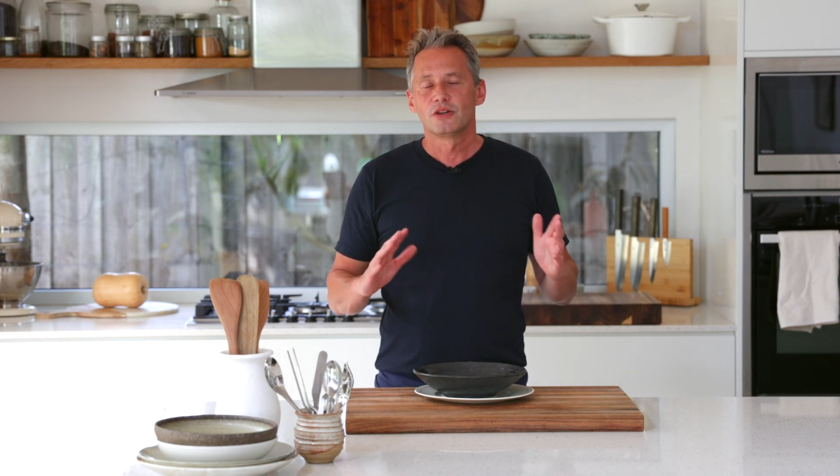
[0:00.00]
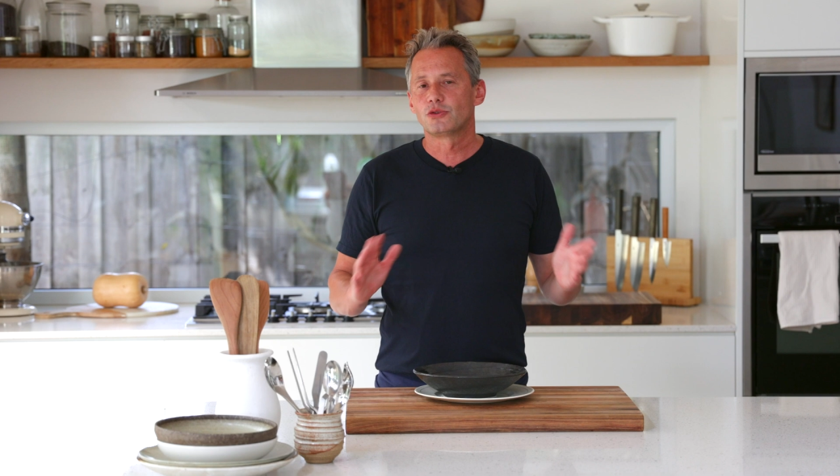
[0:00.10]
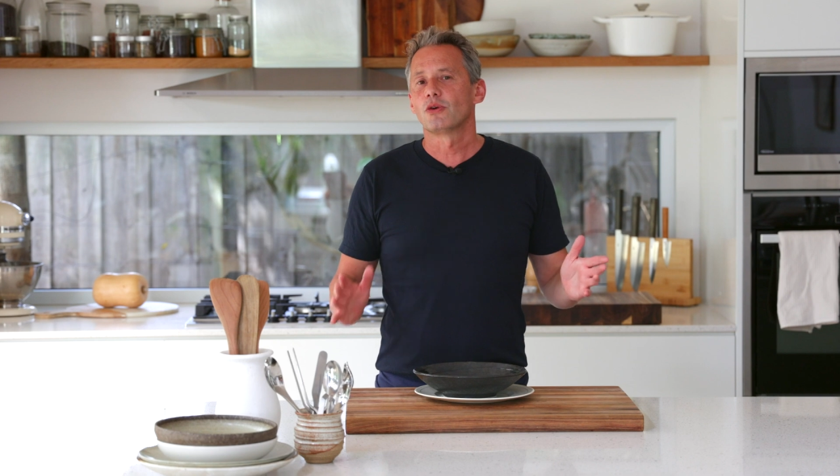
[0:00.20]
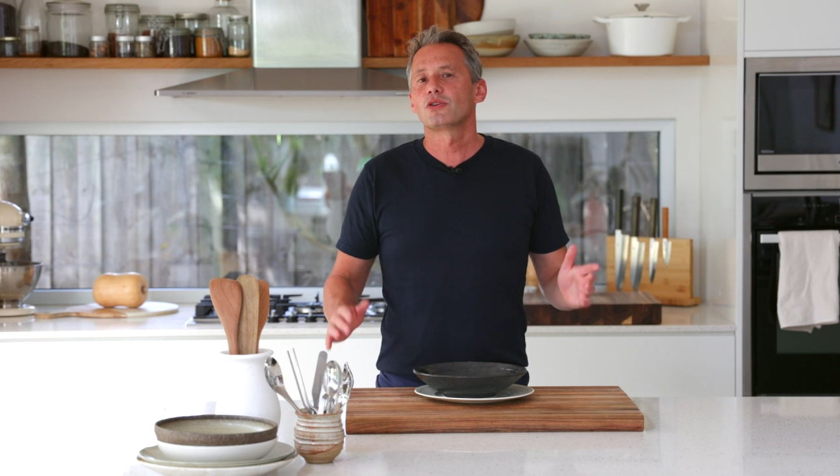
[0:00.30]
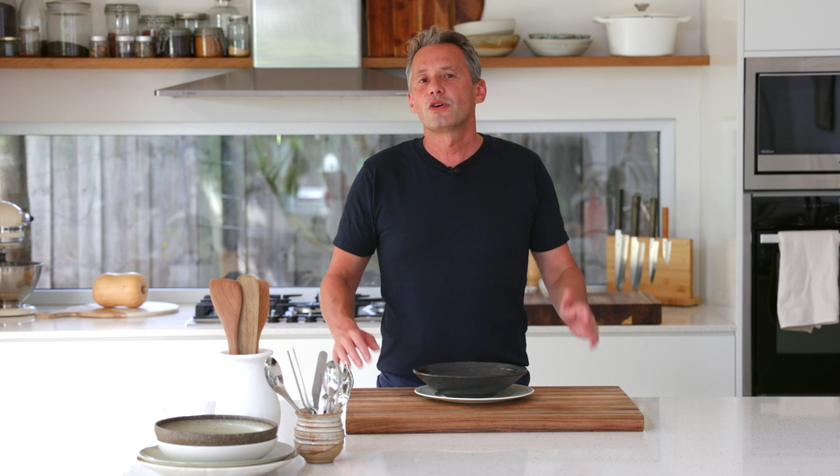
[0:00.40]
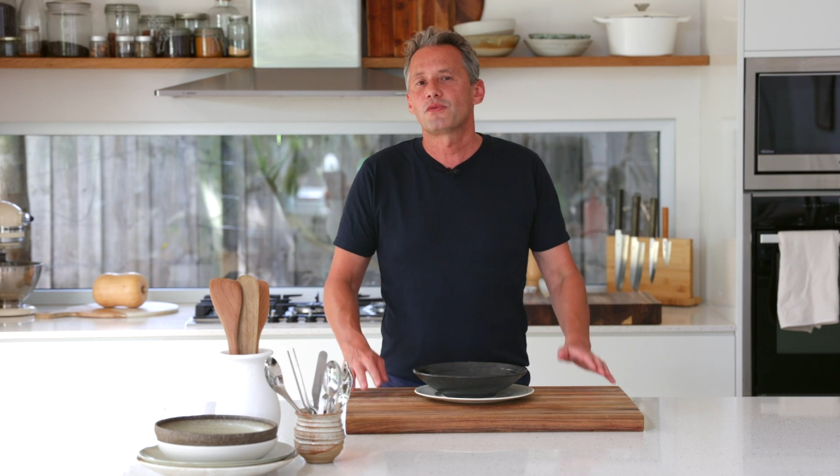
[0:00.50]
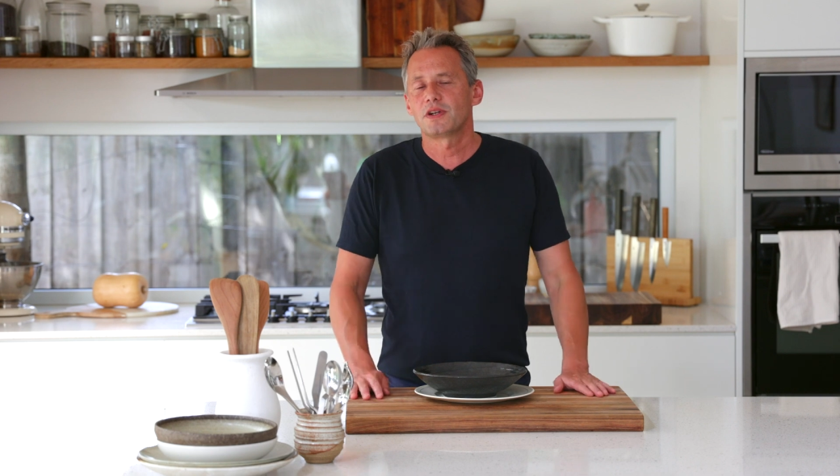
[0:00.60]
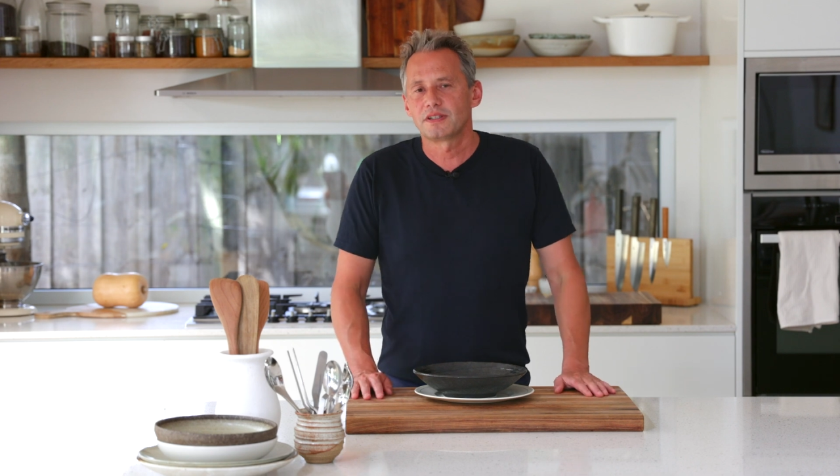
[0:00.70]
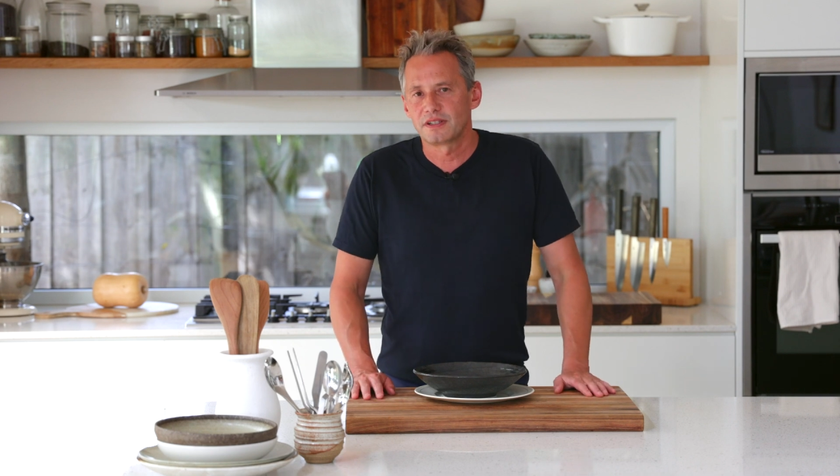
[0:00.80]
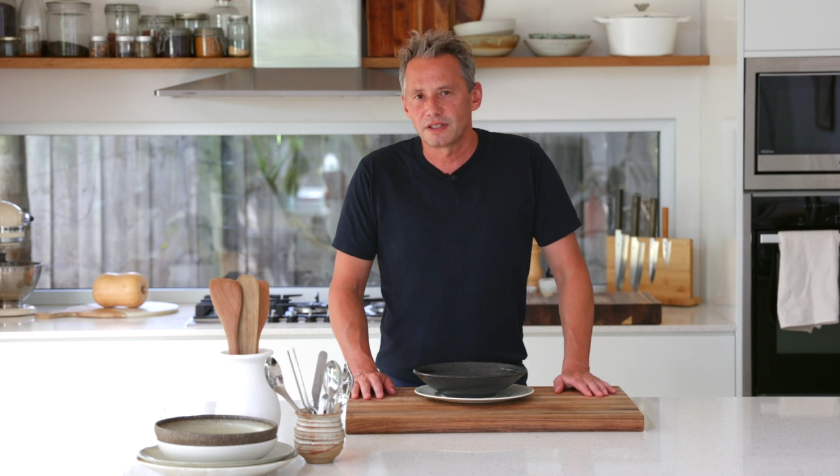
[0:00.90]
don't go
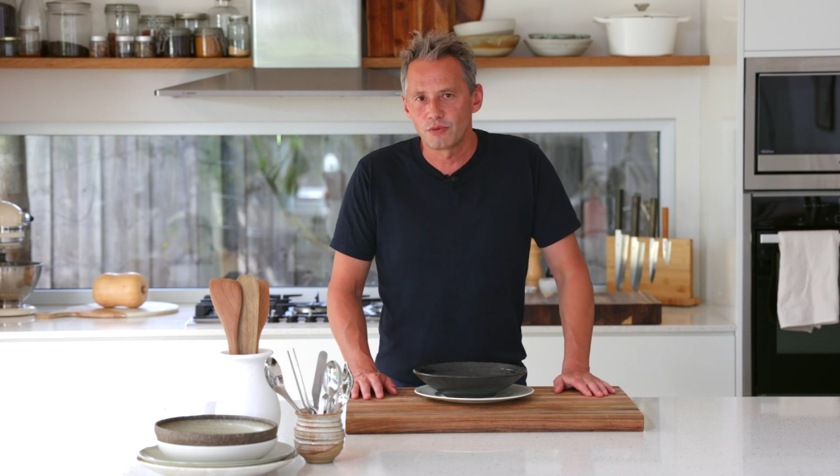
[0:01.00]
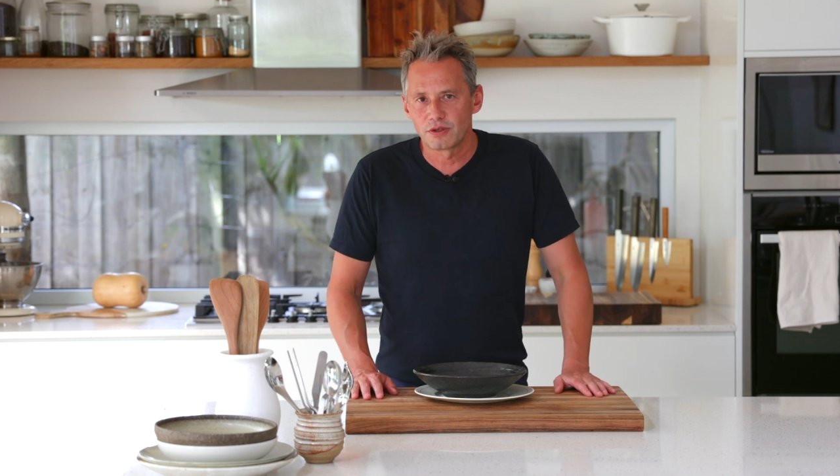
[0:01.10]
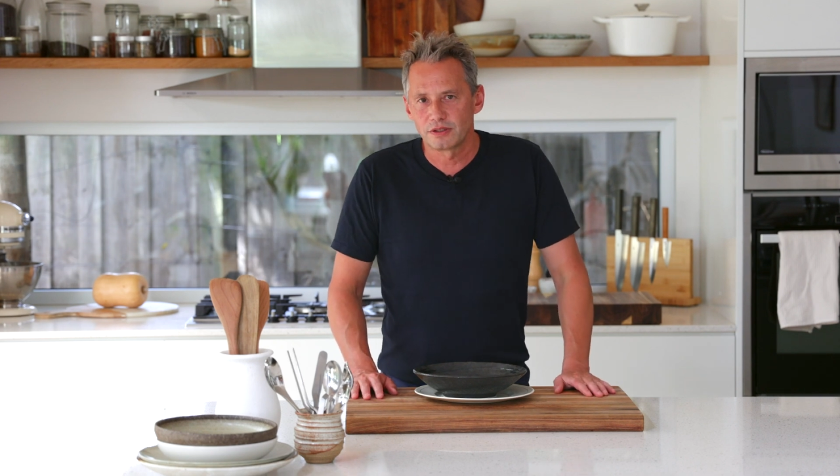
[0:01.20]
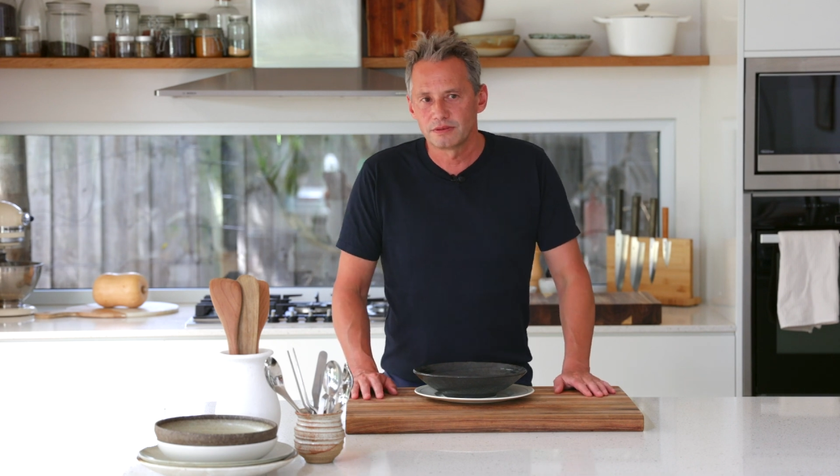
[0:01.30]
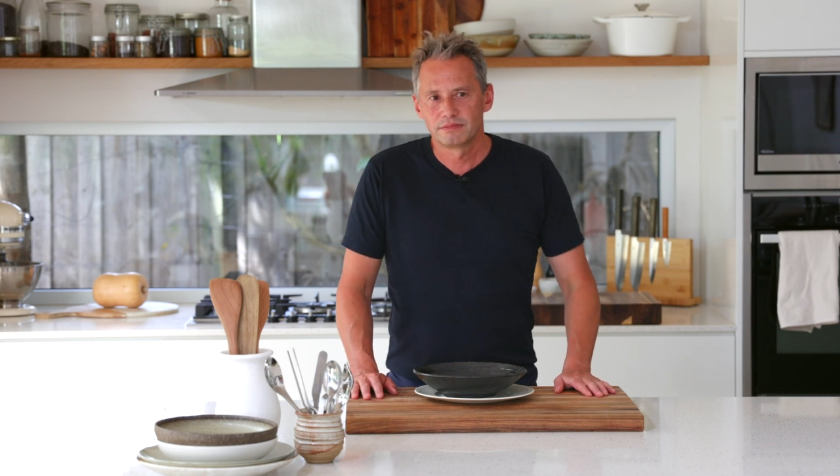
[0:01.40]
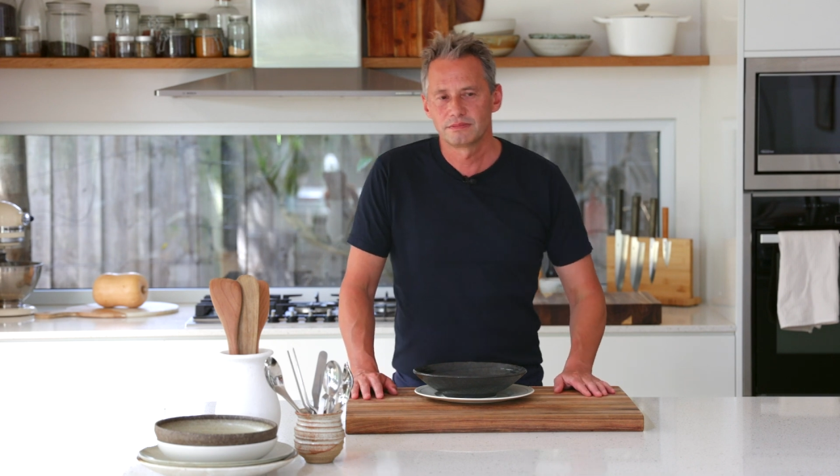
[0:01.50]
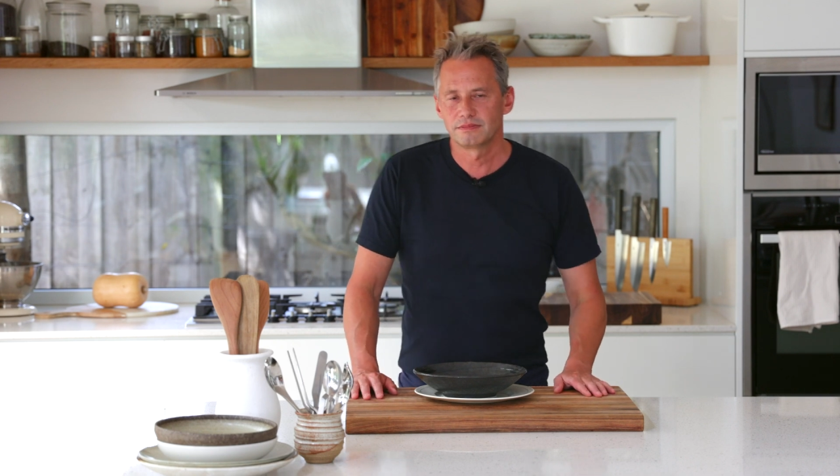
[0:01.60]
thinking that we're gonna,